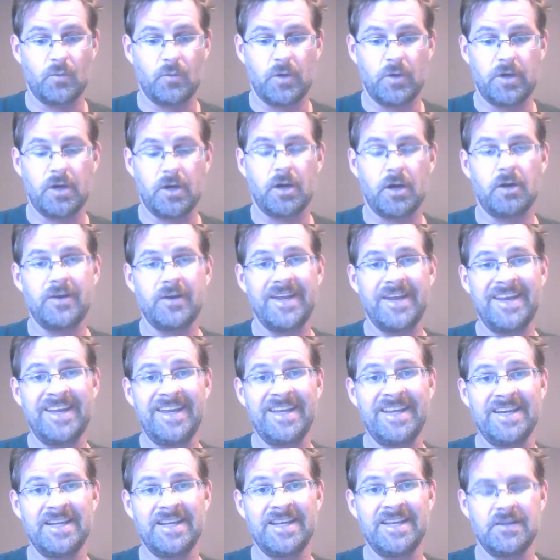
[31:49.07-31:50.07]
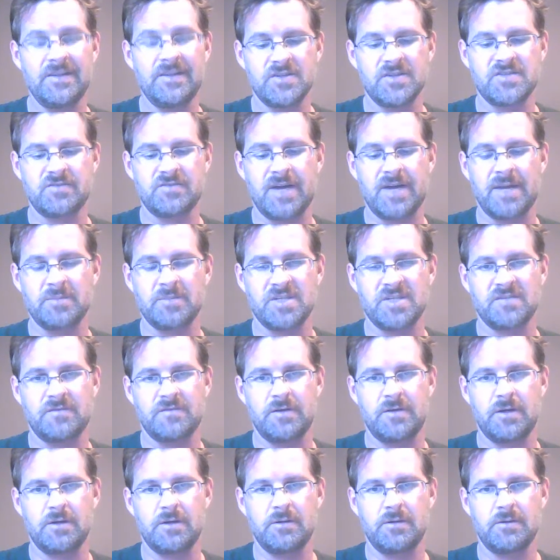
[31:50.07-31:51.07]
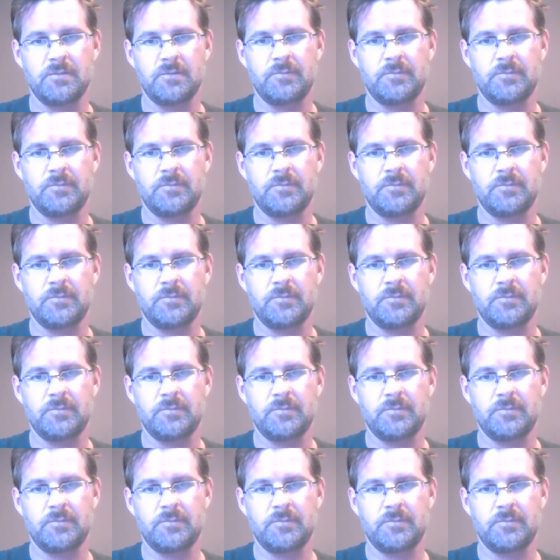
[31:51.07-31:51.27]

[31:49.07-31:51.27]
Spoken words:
We are in the stratosphere.